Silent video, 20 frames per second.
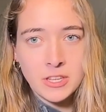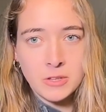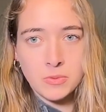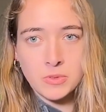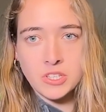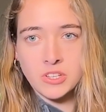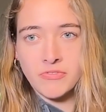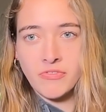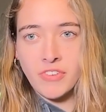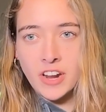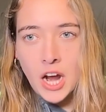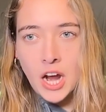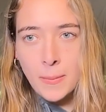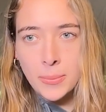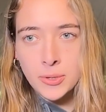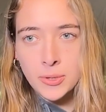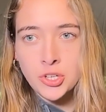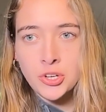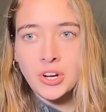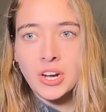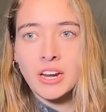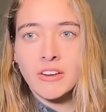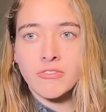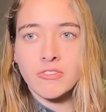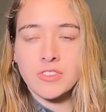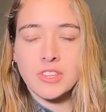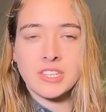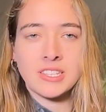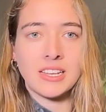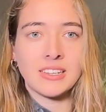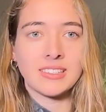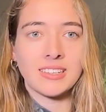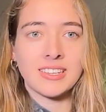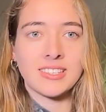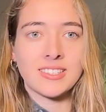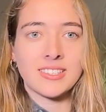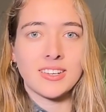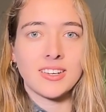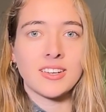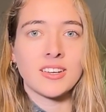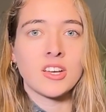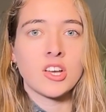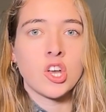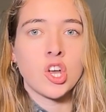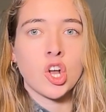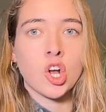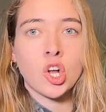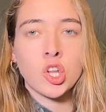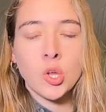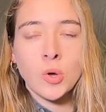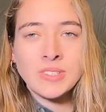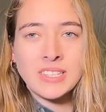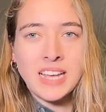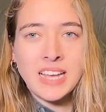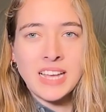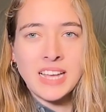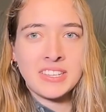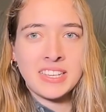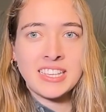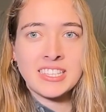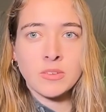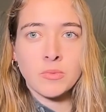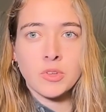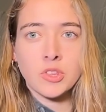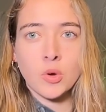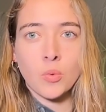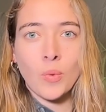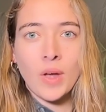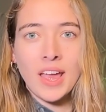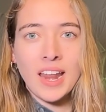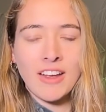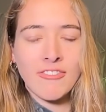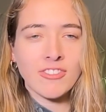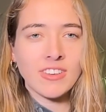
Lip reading: This was a fun opportunity for the Celtics to close out the season with a win.